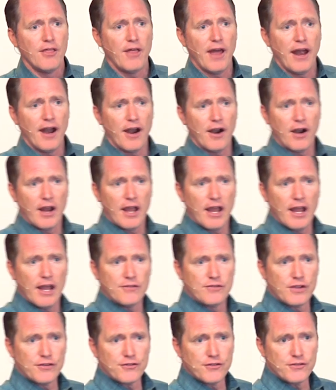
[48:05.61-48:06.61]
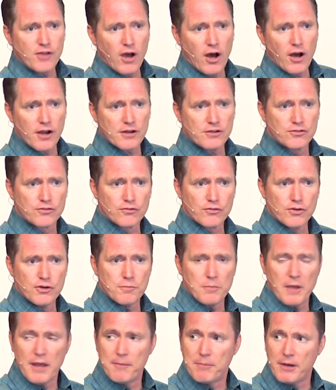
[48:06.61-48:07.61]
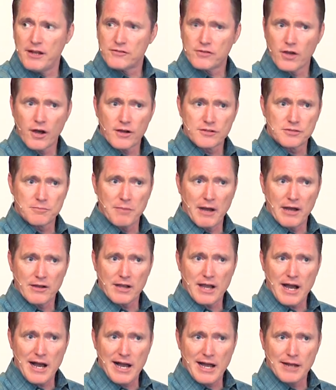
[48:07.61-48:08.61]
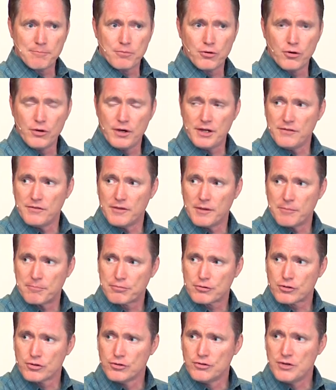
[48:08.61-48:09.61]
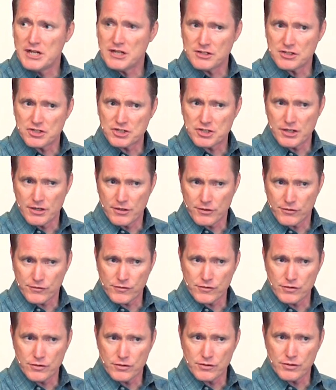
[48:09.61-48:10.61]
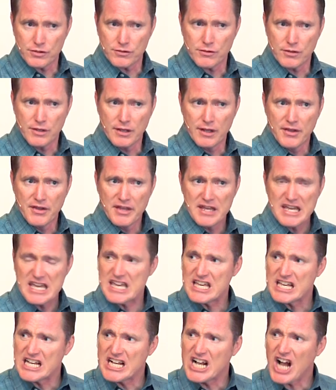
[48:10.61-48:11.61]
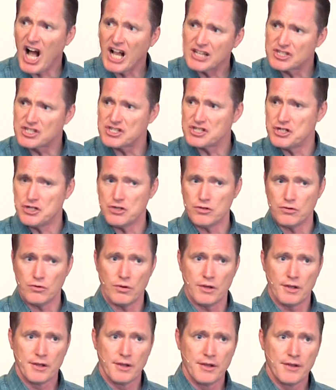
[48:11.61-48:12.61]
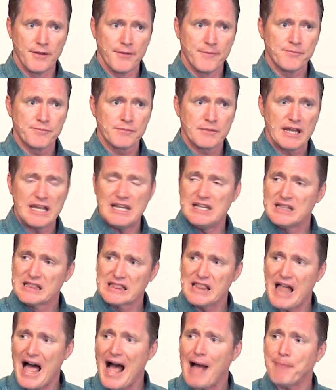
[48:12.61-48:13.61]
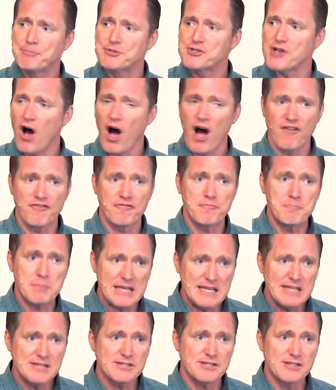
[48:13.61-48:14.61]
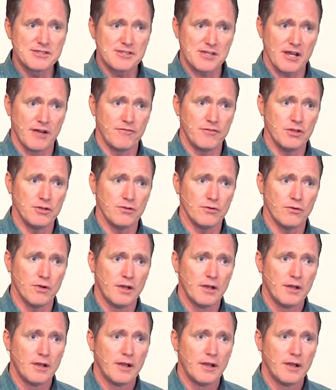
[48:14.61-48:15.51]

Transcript: There, it doesn't talk droop, but it talks about God putting the pruning shears to you. He cuts you. He lops off pieces of you.